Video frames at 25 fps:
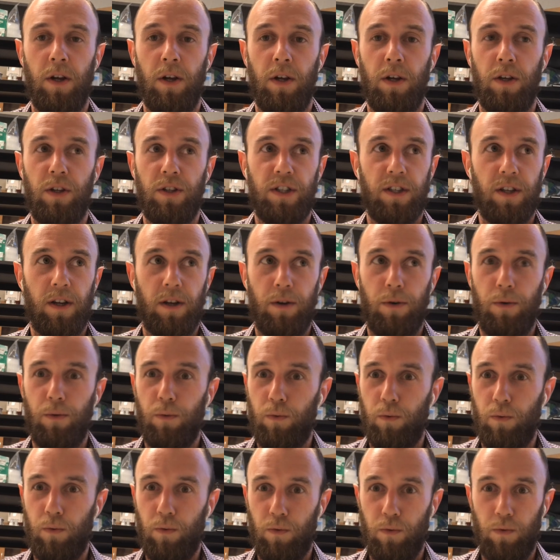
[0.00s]

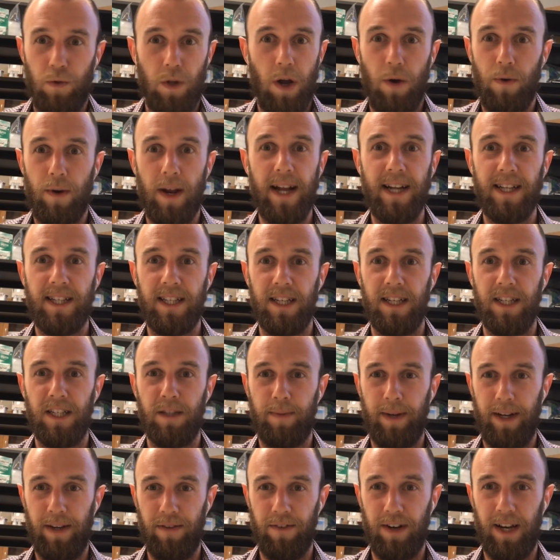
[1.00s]
So no data has
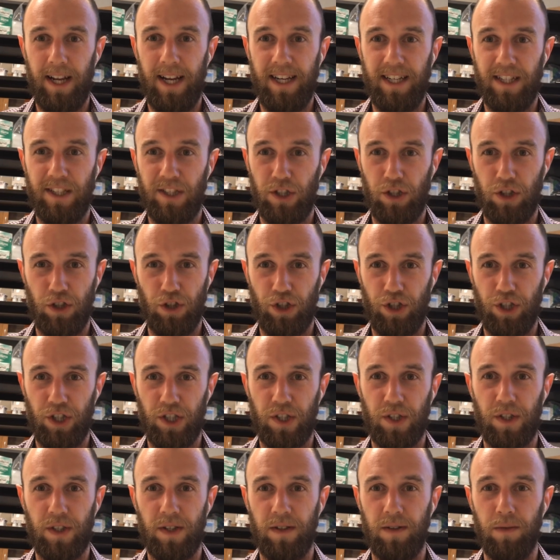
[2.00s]
been released,
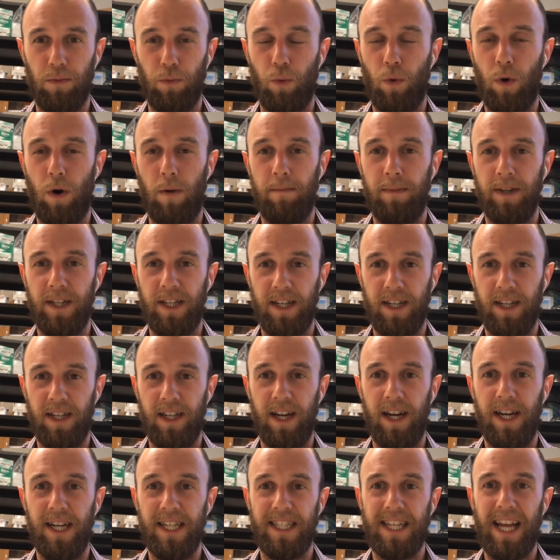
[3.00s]
just what
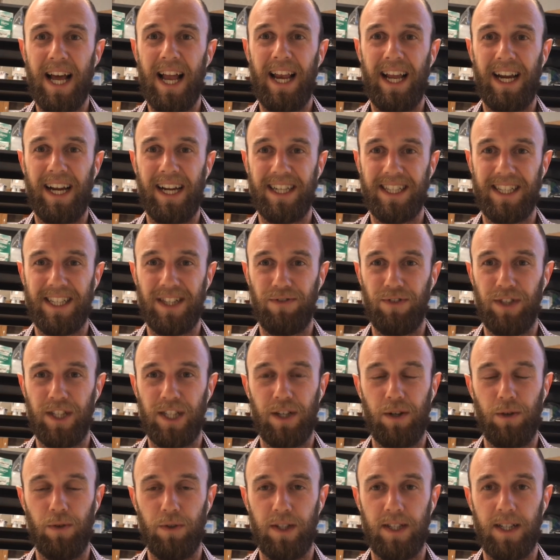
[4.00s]
Moderna are telling us the
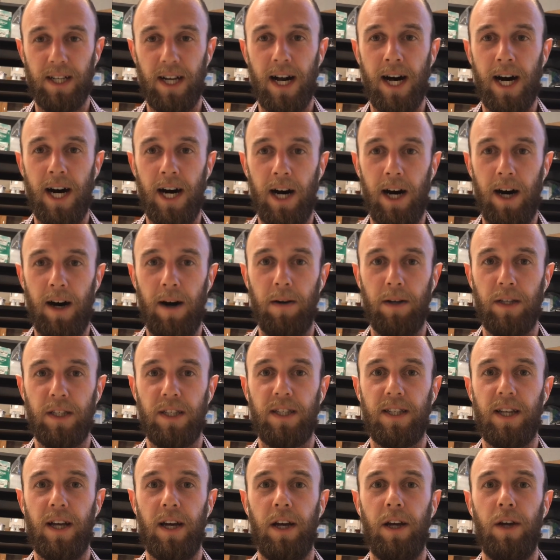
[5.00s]
results are.
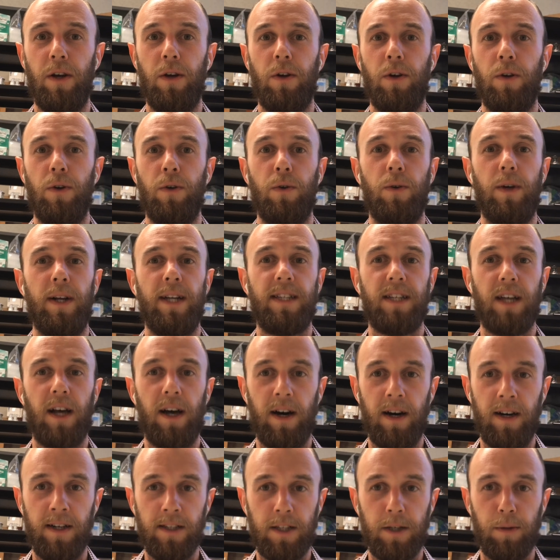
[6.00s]
So it's
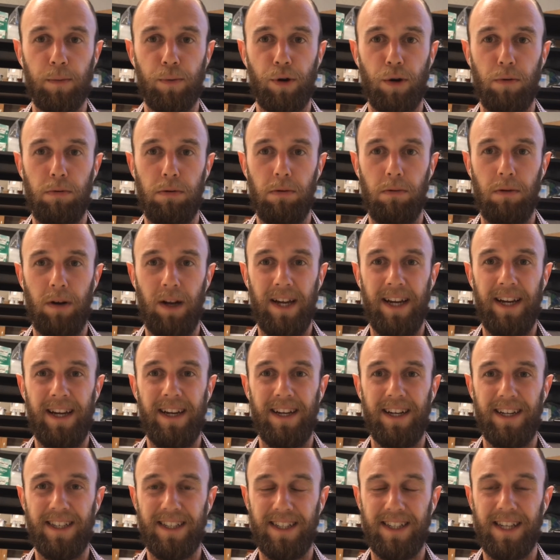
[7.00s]
hard to properly
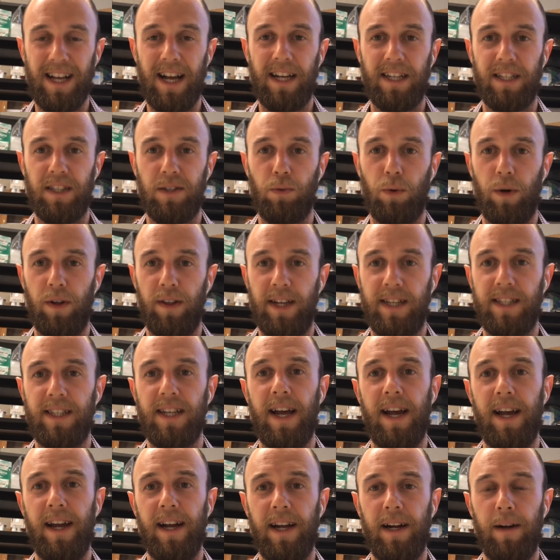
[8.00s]
assess what they're
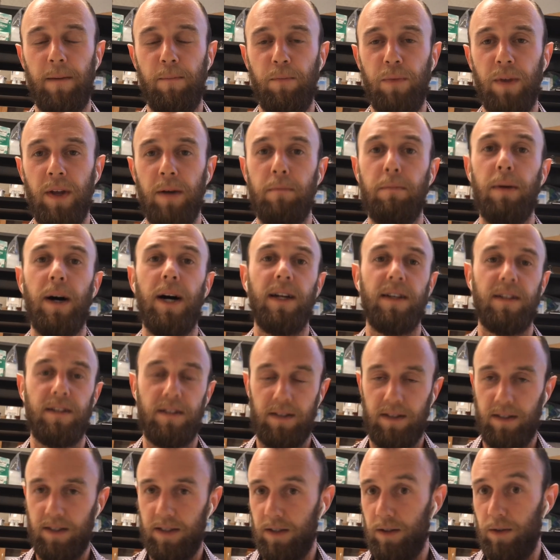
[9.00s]
saying.
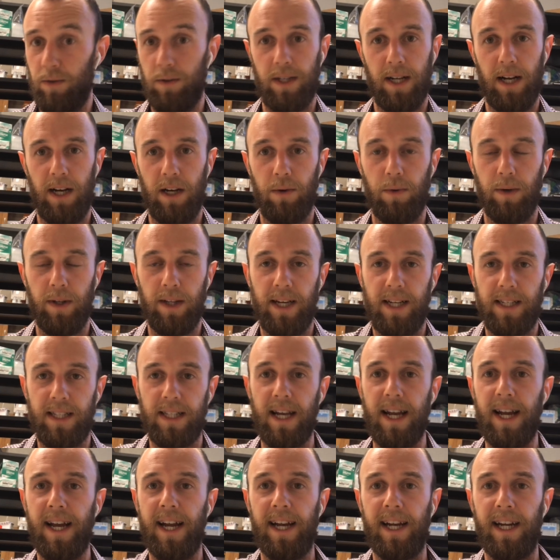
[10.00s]
But to tell you what they're
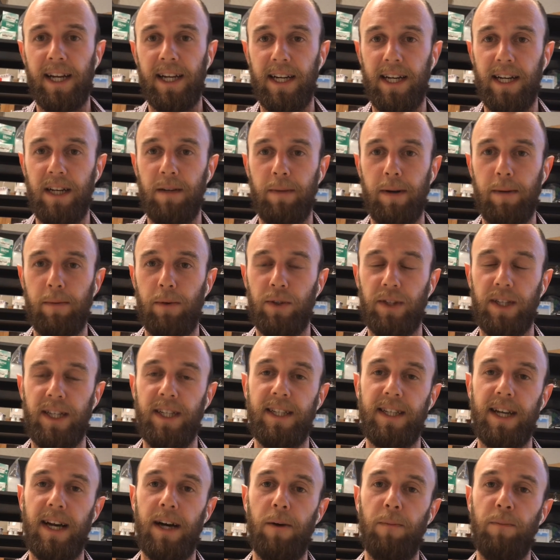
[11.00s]
saying in a bit more
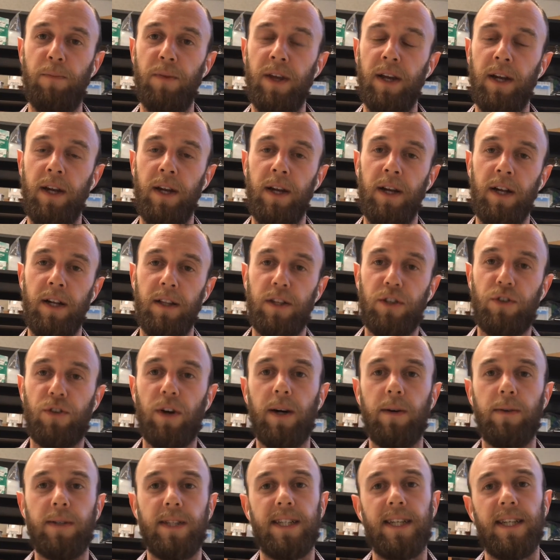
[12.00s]
detail, the trial
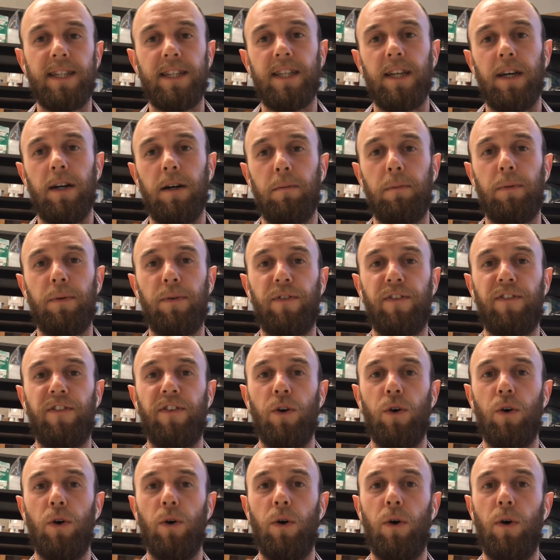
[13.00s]
was set up
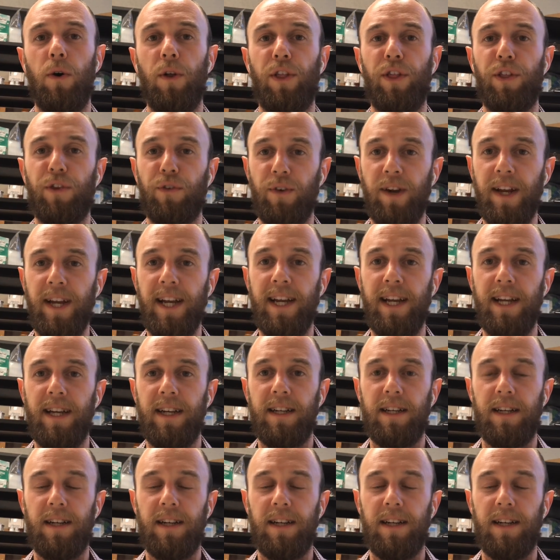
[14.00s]
for 3